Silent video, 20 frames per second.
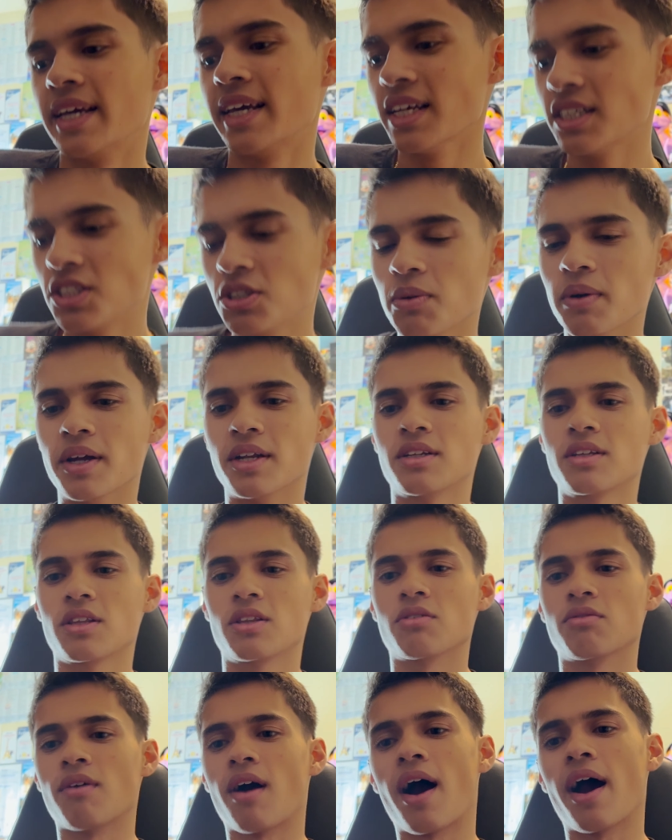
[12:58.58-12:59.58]
gets you into
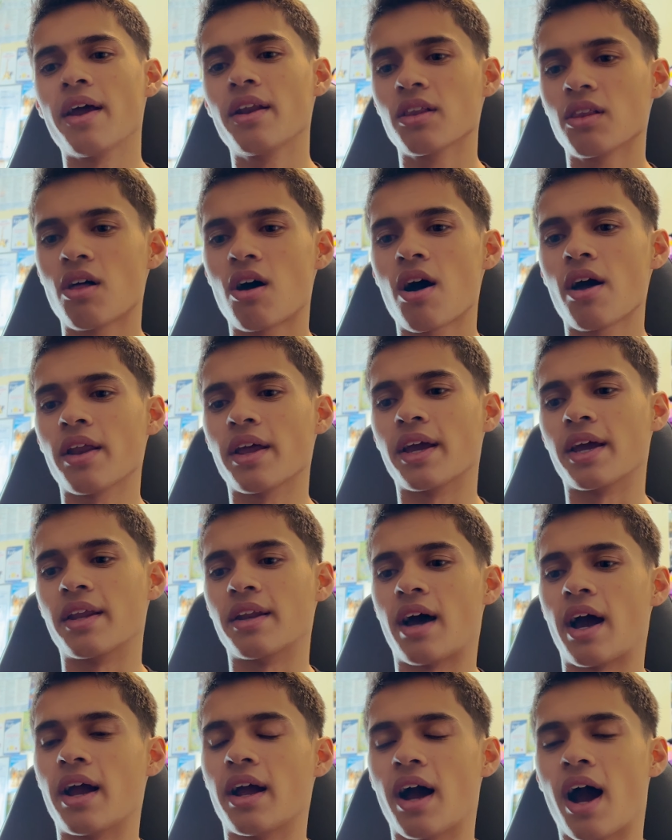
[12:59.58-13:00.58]
the ride a lot, and
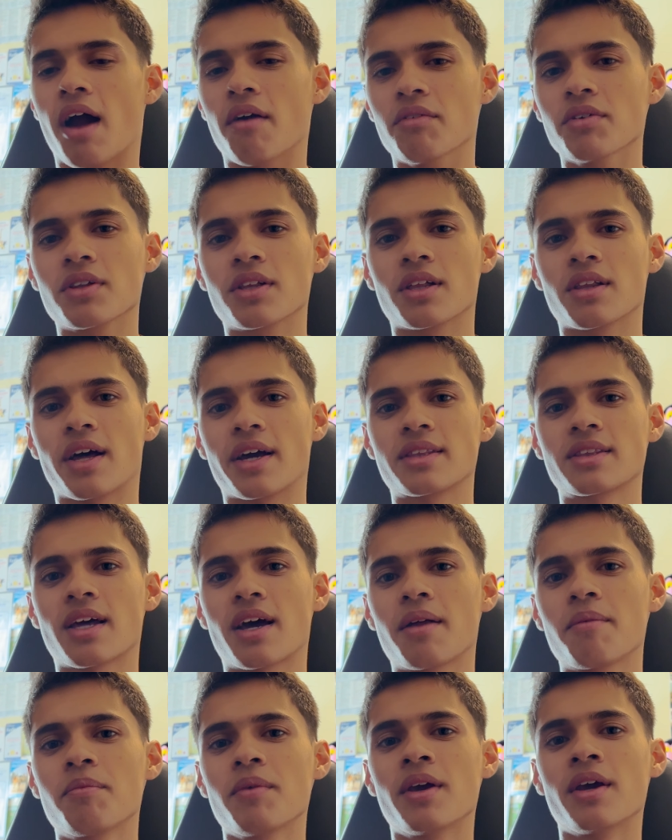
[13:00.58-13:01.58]
I really like
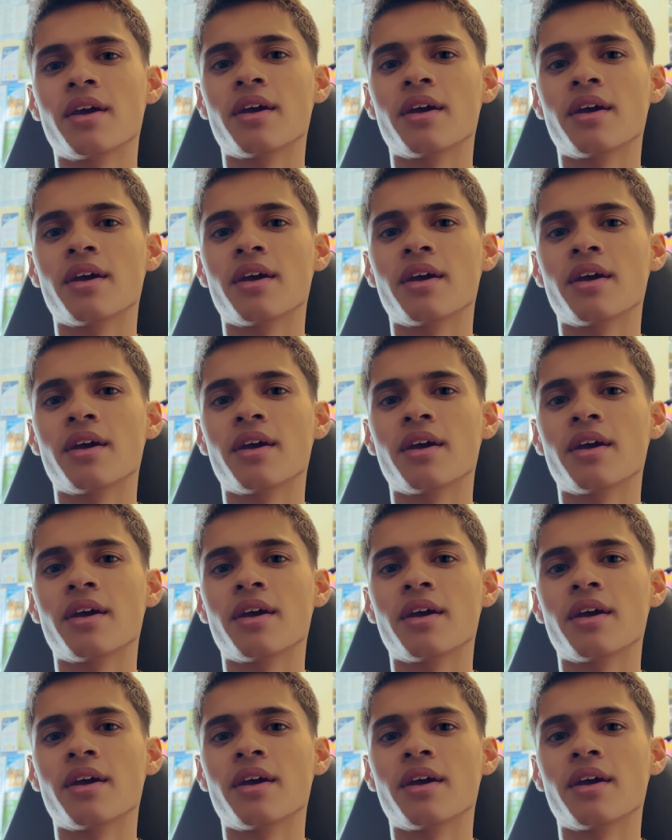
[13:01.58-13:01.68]
that.